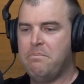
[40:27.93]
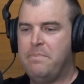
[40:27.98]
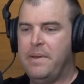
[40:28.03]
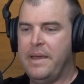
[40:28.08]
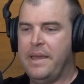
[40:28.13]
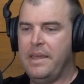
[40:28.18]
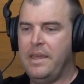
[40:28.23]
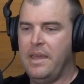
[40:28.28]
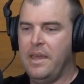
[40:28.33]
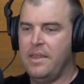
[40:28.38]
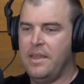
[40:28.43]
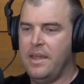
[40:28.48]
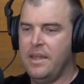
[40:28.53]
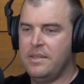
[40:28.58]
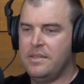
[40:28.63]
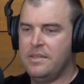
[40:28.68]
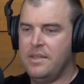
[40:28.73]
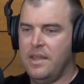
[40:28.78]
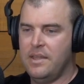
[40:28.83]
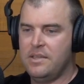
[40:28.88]
But yeah,
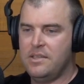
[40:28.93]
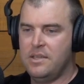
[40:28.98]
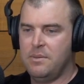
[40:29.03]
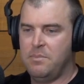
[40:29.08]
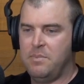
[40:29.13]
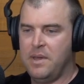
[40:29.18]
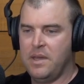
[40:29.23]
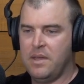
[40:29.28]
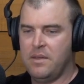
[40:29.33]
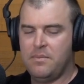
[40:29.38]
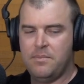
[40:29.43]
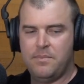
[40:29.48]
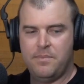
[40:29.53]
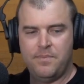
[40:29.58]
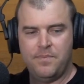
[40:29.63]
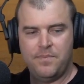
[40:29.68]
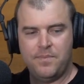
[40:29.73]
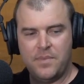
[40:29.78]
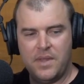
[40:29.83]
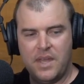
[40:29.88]
that's a big
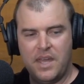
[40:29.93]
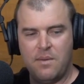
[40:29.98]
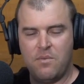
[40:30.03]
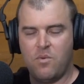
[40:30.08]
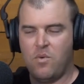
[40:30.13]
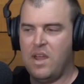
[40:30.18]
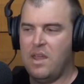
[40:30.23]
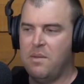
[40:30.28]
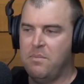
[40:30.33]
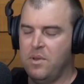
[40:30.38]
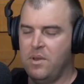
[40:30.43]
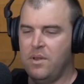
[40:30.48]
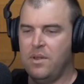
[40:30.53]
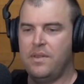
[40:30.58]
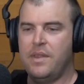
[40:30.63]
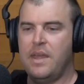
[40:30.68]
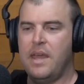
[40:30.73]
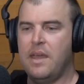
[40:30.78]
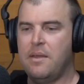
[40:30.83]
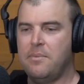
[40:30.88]
ramble
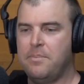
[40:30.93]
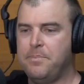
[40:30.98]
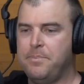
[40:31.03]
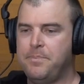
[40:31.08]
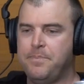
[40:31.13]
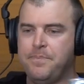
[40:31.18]
on that.